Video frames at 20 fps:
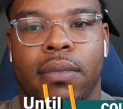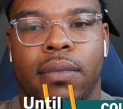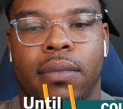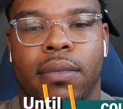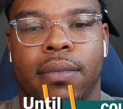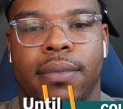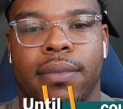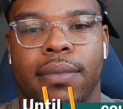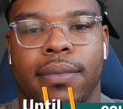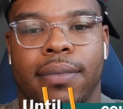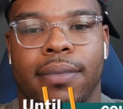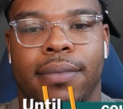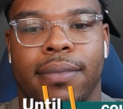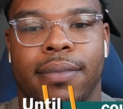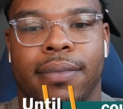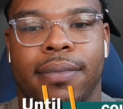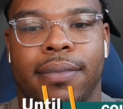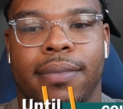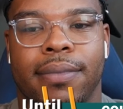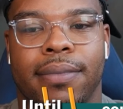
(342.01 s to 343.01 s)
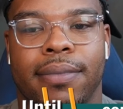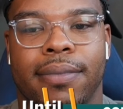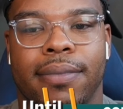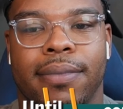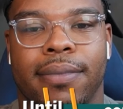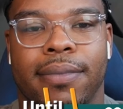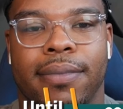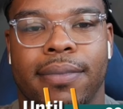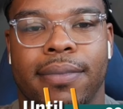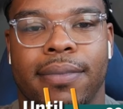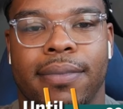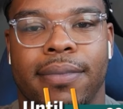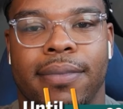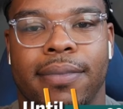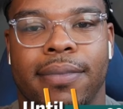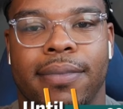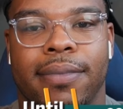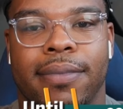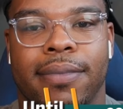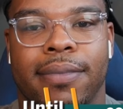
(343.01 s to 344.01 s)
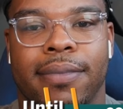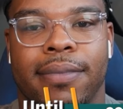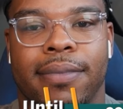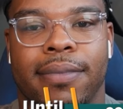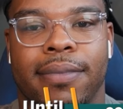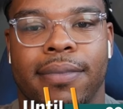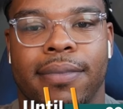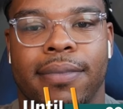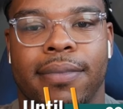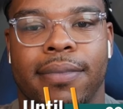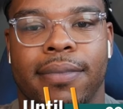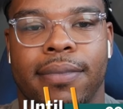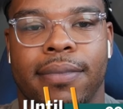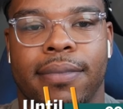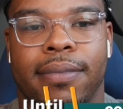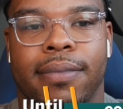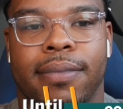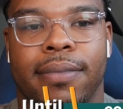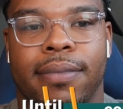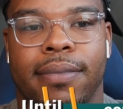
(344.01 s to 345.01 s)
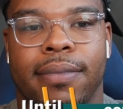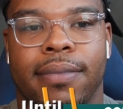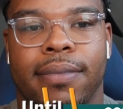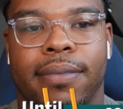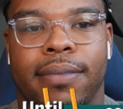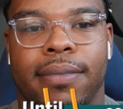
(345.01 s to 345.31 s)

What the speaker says: This person isn't speaking.